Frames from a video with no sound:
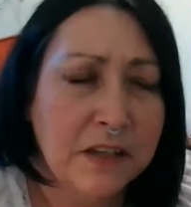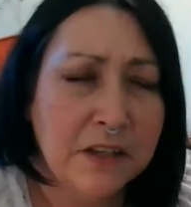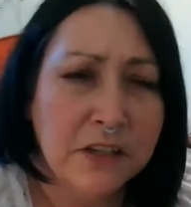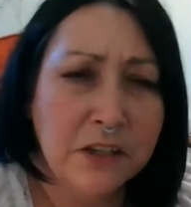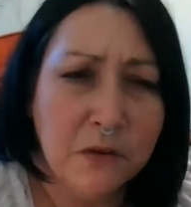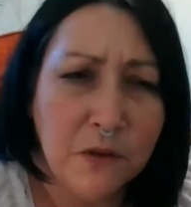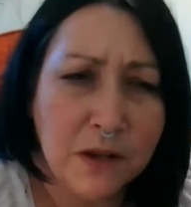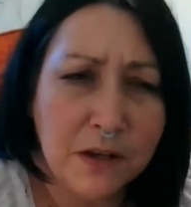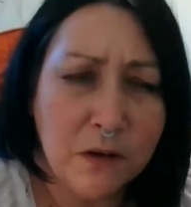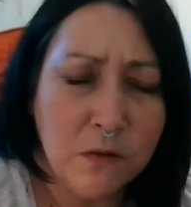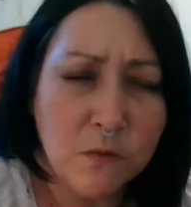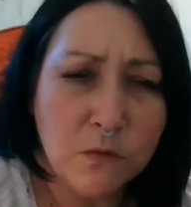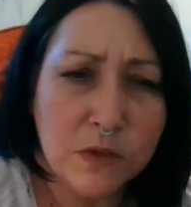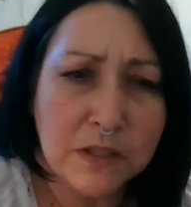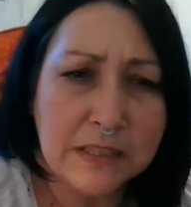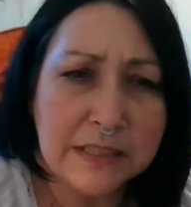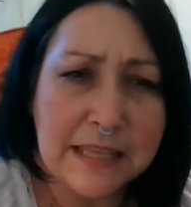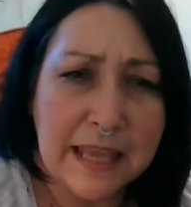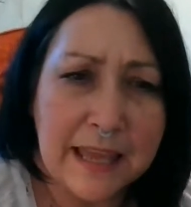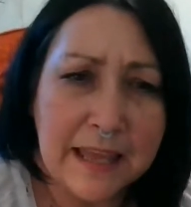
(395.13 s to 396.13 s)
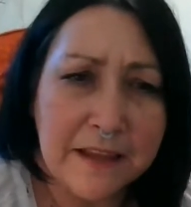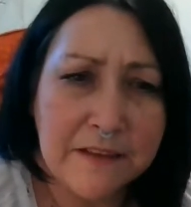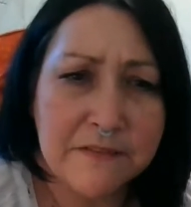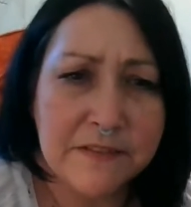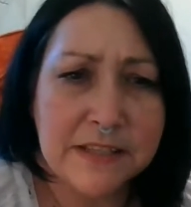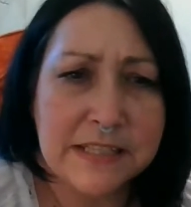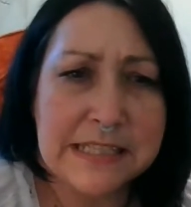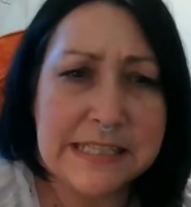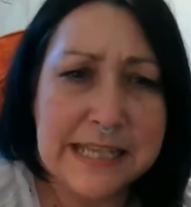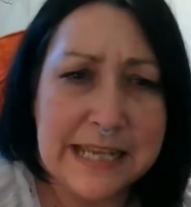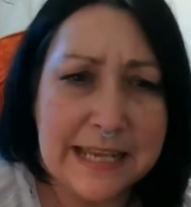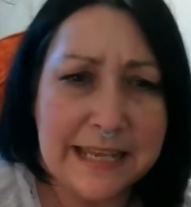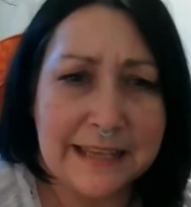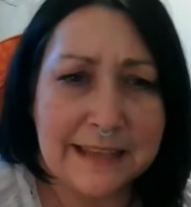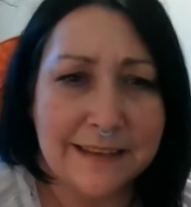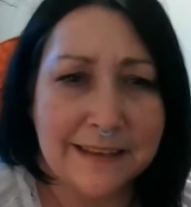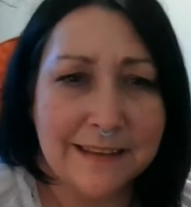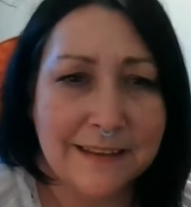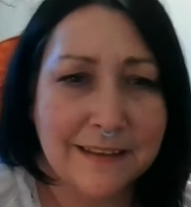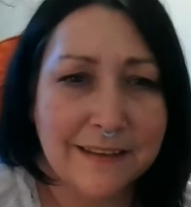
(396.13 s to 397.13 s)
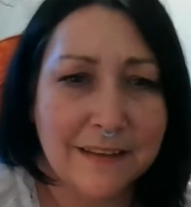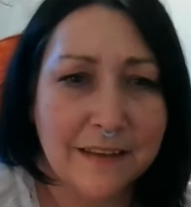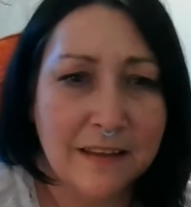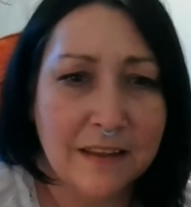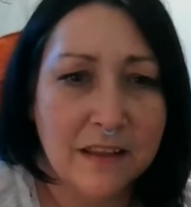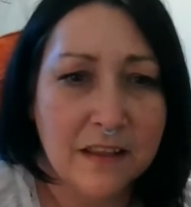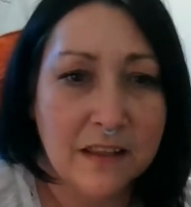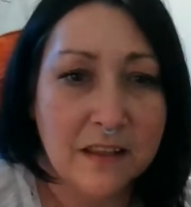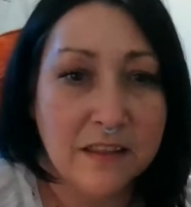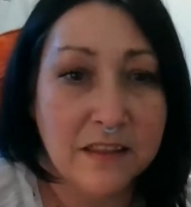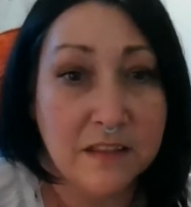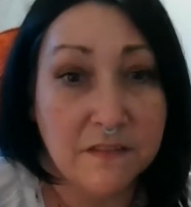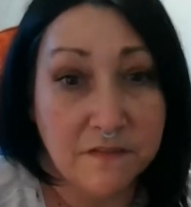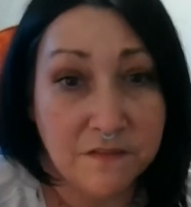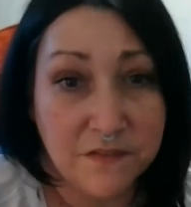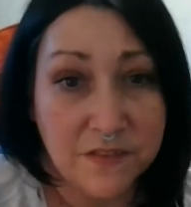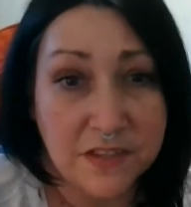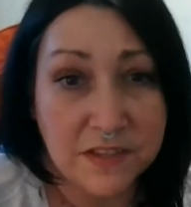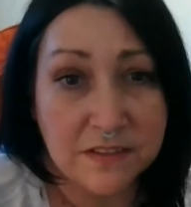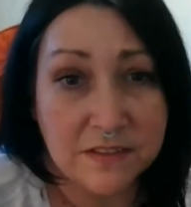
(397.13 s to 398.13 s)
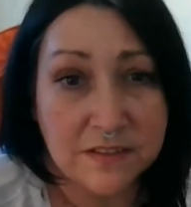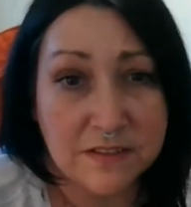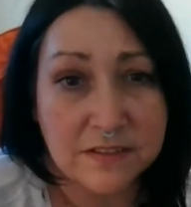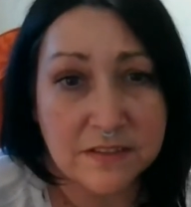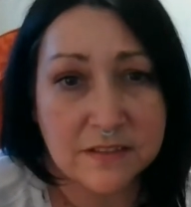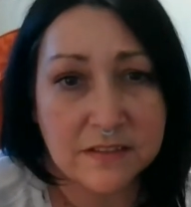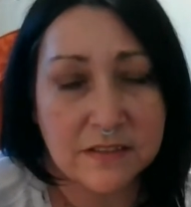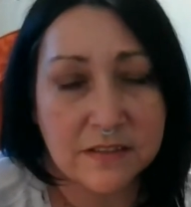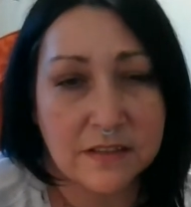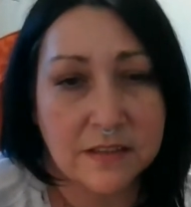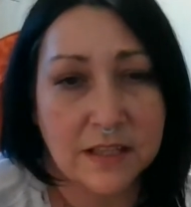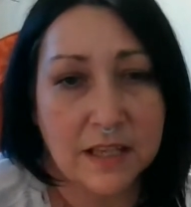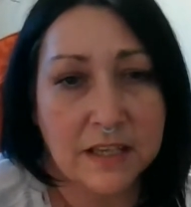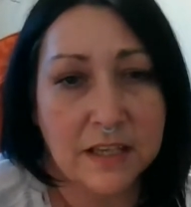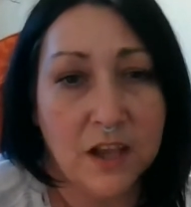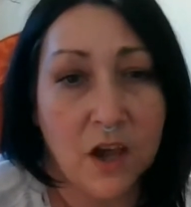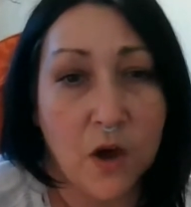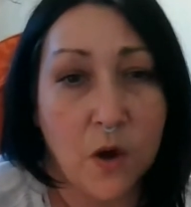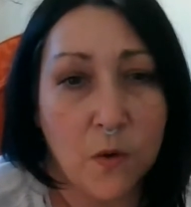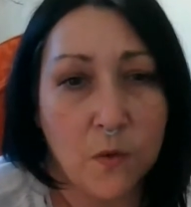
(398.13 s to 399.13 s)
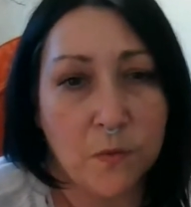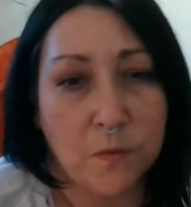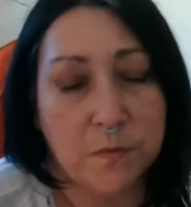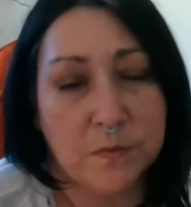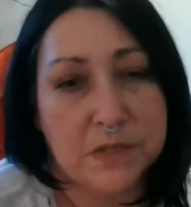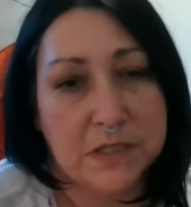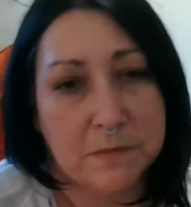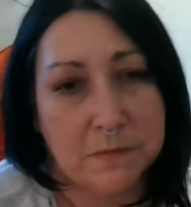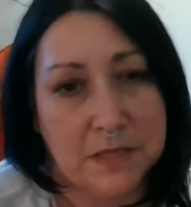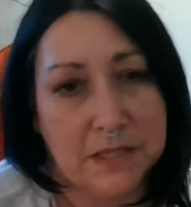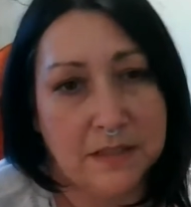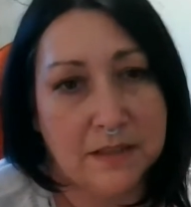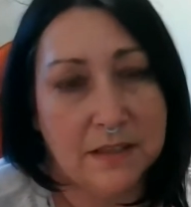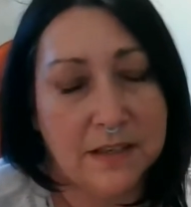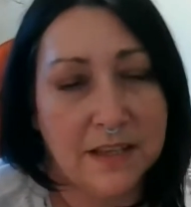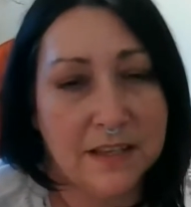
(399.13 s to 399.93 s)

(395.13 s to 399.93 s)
I don't really have a deck that feels like home to me,